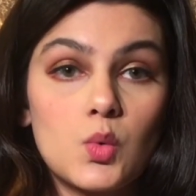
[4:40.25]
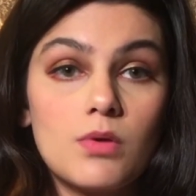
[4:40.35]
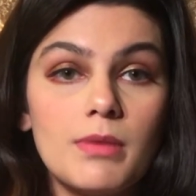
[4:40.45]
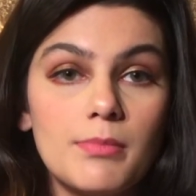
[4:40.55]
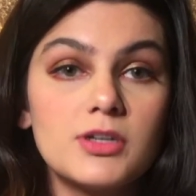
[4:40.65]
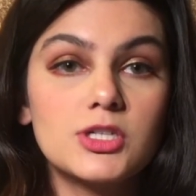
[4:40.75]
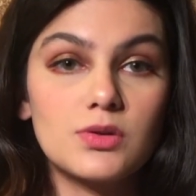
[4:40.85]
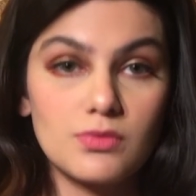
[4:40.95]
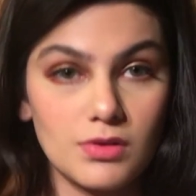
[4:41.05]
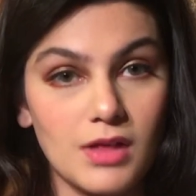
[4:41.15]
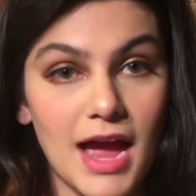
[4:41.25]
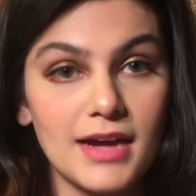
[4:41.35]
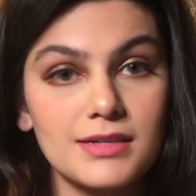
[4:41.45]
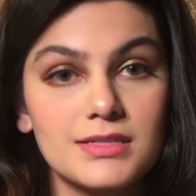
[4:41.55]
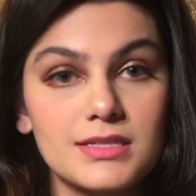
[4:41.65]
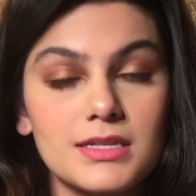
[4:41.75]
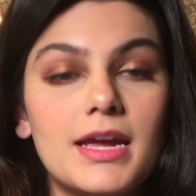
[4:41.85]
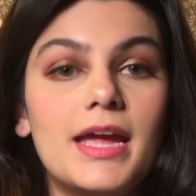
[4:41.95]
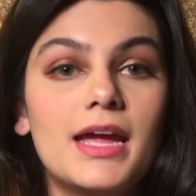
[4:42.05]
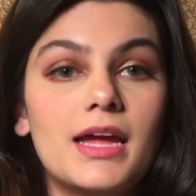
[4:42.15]
Remember to relax
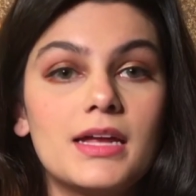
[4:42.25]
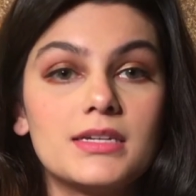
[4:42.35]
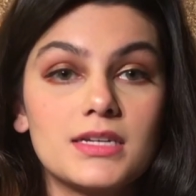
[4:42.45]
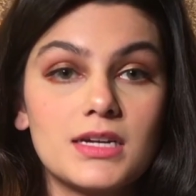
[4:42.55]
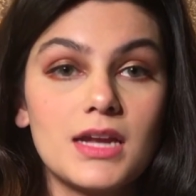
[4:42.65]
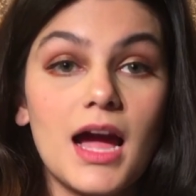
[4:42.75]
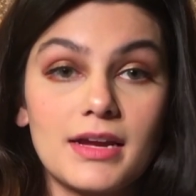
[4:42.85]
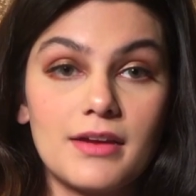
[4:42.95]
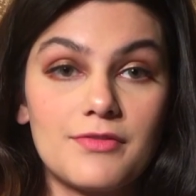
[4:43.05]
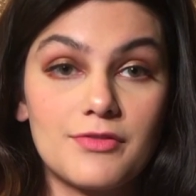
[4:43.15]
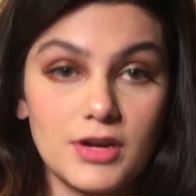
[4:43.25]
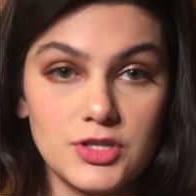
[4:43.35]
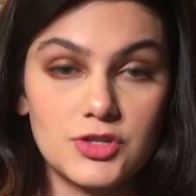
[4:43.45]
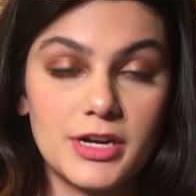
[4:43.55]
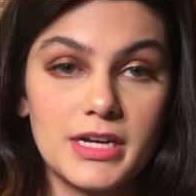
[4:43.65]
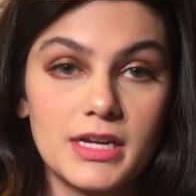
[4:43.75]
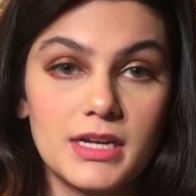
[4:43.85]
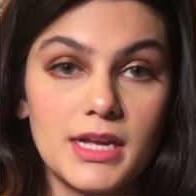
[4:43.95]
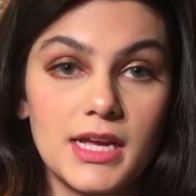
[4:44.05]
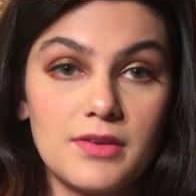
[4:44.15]
and not get
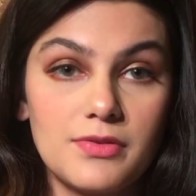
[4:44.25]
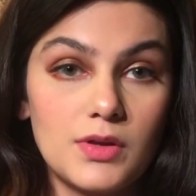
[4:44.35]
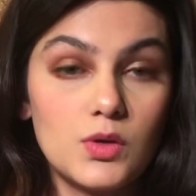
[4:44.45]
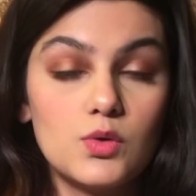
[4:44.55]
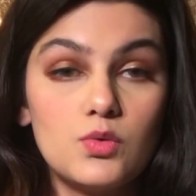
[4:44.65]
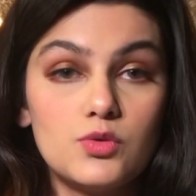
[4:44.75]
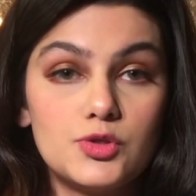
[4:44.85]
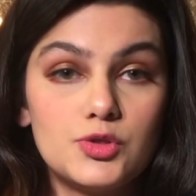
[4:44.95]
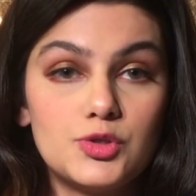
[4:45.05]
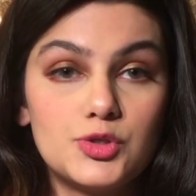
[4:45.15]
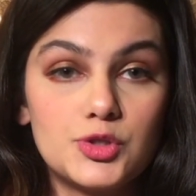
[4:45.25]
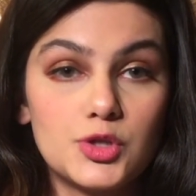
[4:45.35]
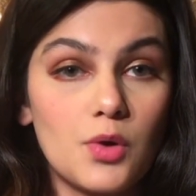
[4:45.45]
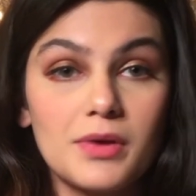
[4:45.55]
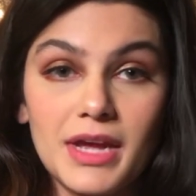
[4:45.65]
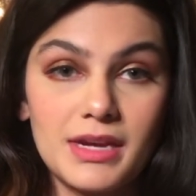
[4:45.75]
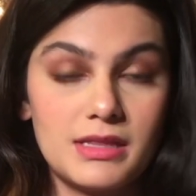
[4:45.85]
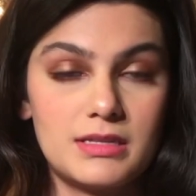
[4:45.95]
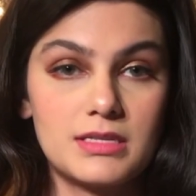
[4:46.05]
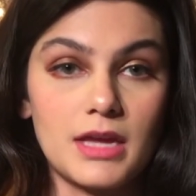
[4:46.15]
frustrated if you don't get
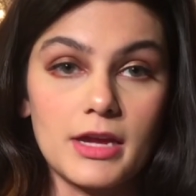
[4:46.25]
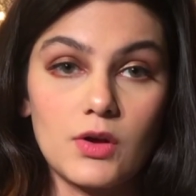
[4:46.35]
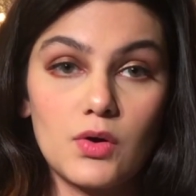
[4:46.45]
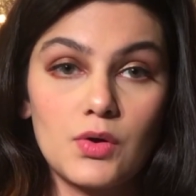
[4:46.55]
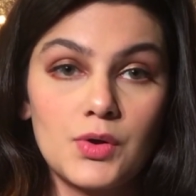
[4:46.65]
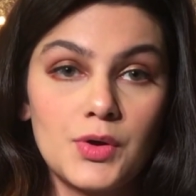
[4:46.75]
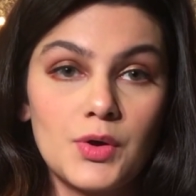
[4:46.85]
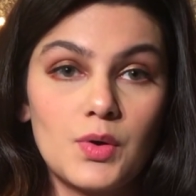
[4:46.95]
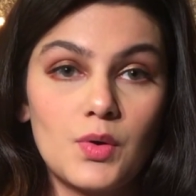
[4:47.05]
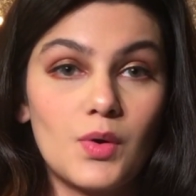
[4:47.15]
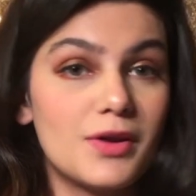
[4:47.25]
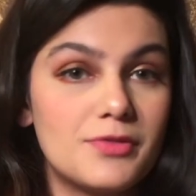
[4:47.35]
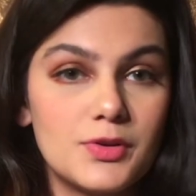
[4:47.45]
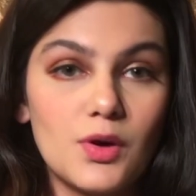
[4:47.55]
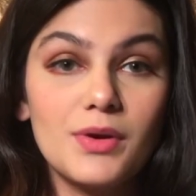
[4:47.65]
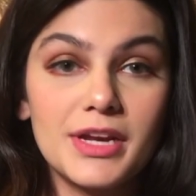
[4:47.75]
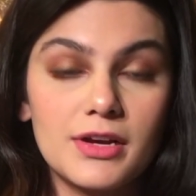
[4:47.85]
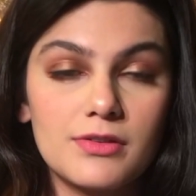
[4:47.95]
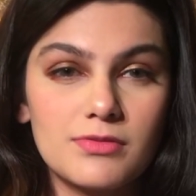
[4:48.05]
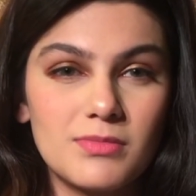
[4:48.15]
in the cycle, or if you don't
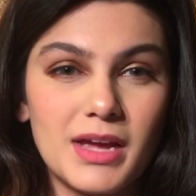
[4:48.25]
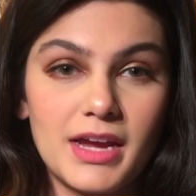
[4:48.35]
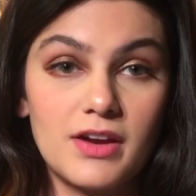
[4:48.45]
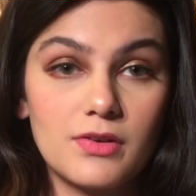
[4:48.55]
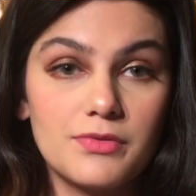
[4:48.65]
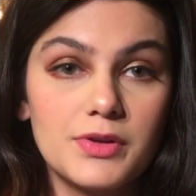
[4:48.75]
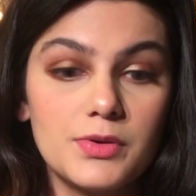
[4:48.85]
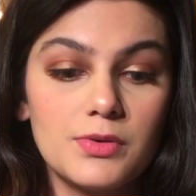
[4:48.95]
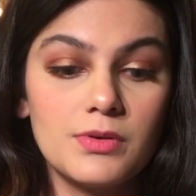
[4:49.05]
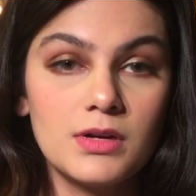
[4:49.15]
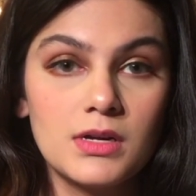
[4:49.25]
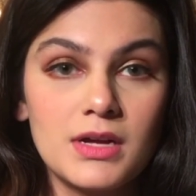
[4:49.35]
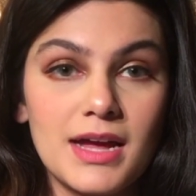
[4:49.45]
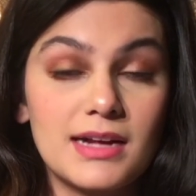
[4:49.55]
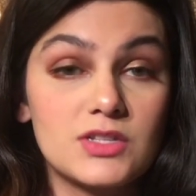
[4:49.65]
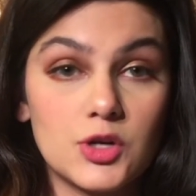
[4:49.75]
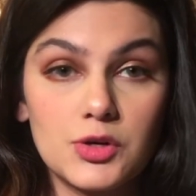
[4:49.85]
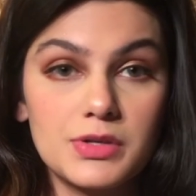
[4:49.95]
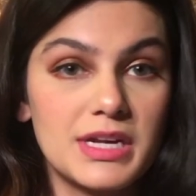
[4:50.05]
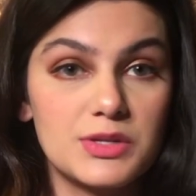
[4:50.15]
hear from that interview as
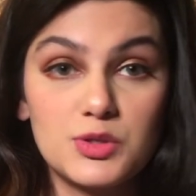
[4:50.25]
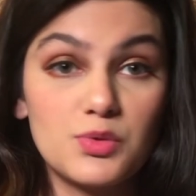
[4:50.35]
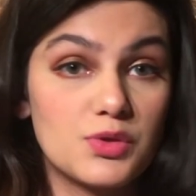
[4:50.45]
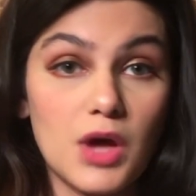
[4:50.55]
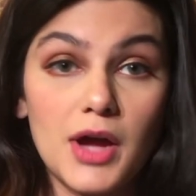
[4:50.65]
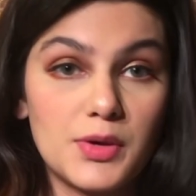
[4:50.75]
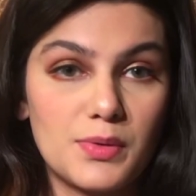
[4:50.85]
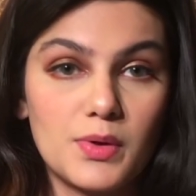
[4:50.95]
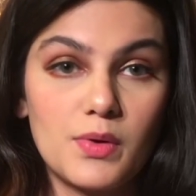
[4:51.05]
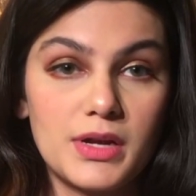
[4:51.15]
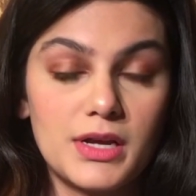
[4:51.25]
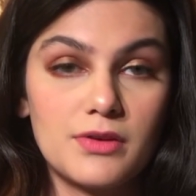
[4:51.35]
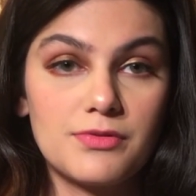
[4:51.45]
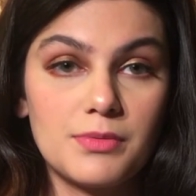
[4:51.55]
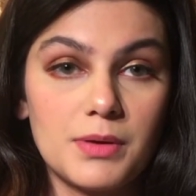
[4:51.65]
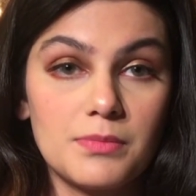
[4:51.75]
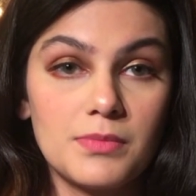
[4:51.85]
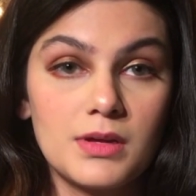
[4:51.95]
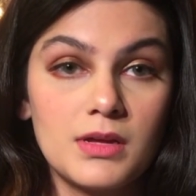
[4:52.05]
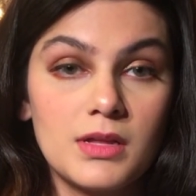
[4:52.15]
early as you thought you were going to hear from them.
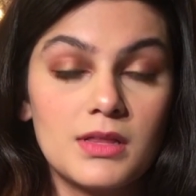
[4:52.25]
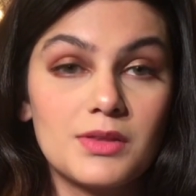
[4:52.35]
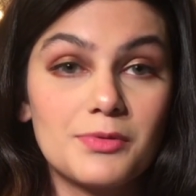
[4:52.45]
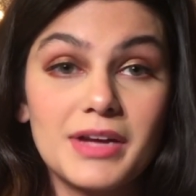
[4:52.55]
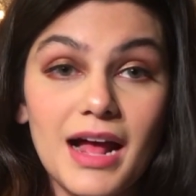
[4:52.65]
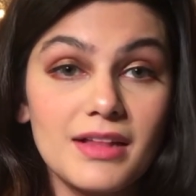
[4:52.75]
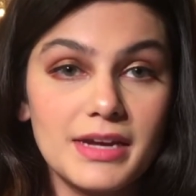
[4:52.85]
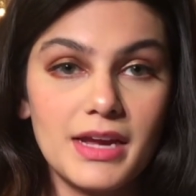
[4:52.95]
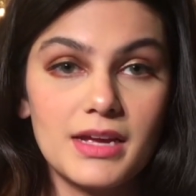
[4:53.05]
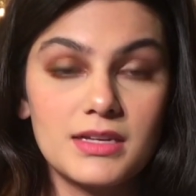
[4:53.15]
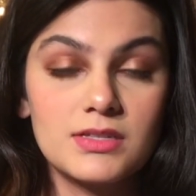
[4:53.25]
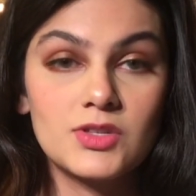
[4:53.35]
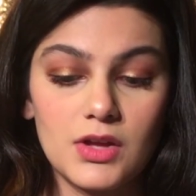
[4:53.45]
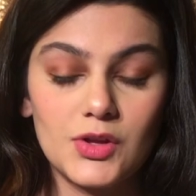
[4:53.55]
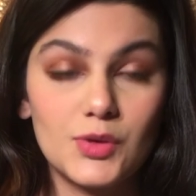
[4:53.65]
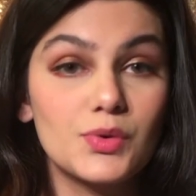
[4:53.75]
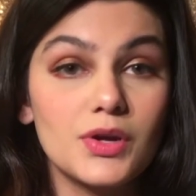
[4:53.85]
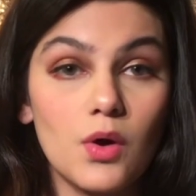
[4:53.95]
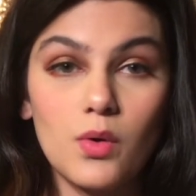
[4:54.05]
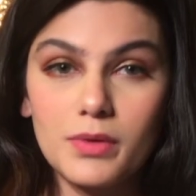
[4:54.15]
The reality is you
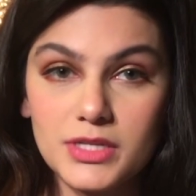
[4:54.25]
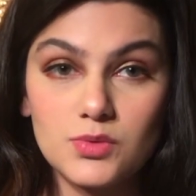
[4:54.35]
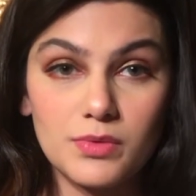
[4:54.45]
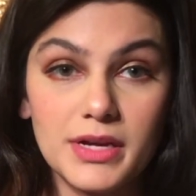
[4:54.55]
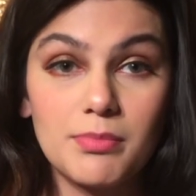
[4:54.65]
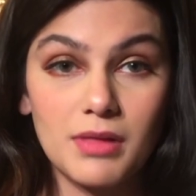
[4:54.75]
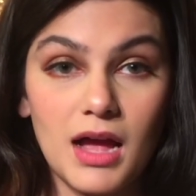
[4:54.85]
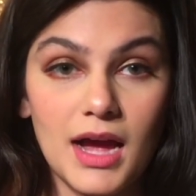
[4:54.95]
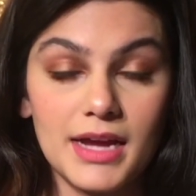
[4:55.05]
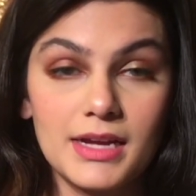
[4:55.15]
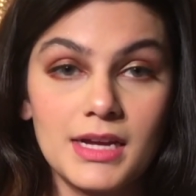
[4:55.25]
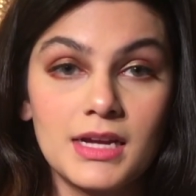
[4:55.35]
can always reapply.